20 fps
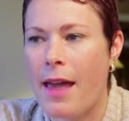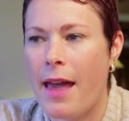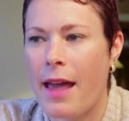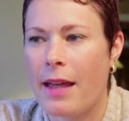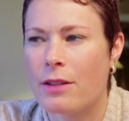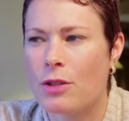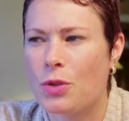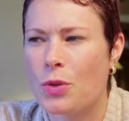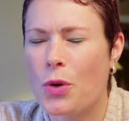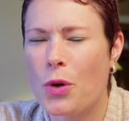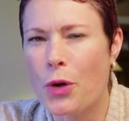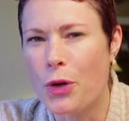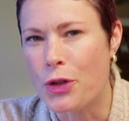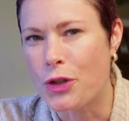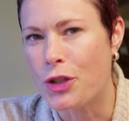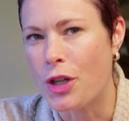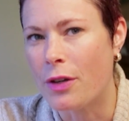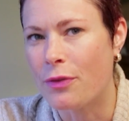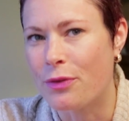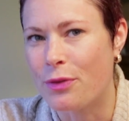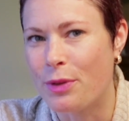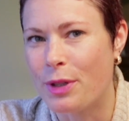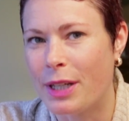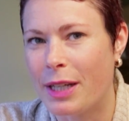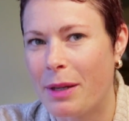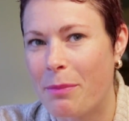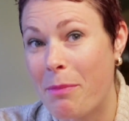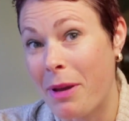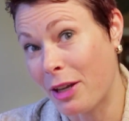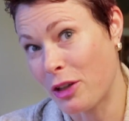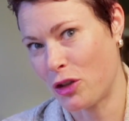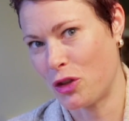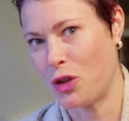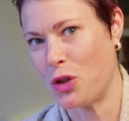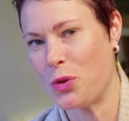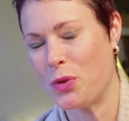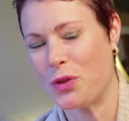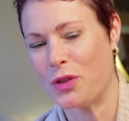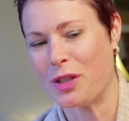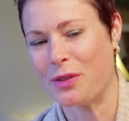And so her suffering
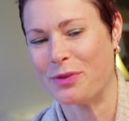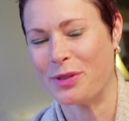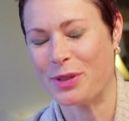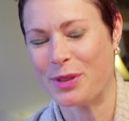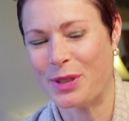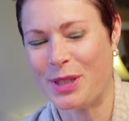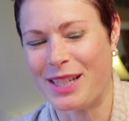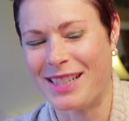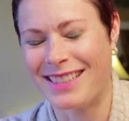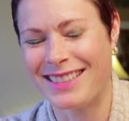makes you suffer